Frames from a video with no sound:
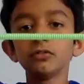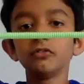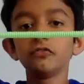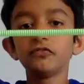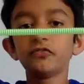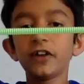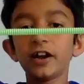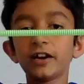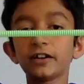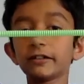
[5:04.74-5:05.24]

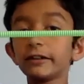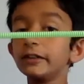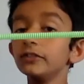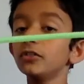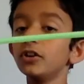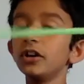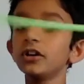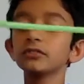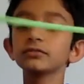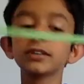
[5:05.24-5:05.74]
very
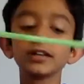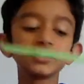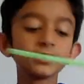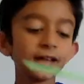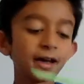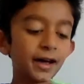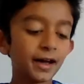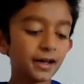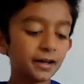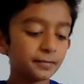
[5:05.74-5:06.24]
long like
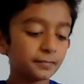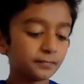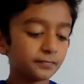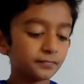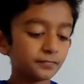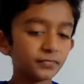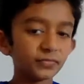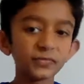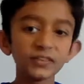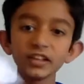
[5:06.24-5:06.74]
that.
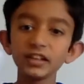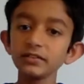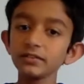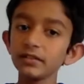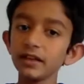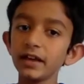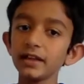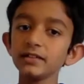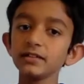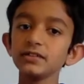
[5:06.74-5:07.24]
And
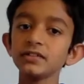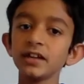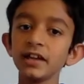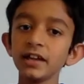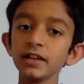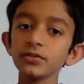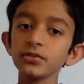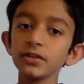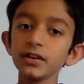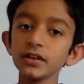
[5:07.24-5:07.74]
then
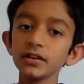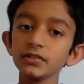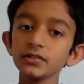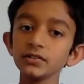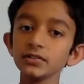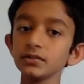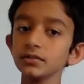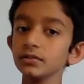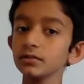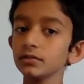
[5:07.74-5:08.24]
take
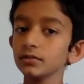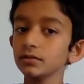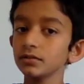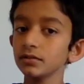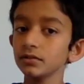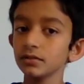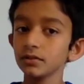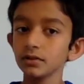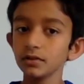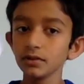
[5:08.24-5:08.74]
this
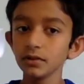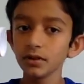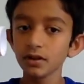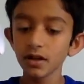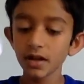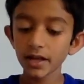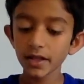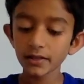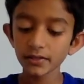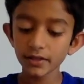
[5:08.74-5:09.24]

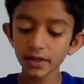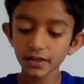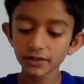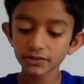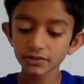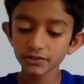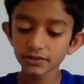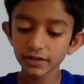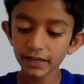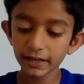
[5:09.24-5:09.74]
and then
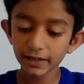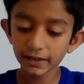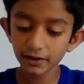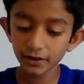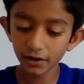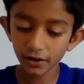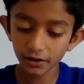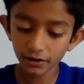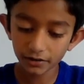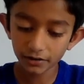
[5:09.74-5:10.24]
stick it
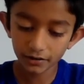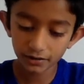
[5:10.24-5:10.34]
on.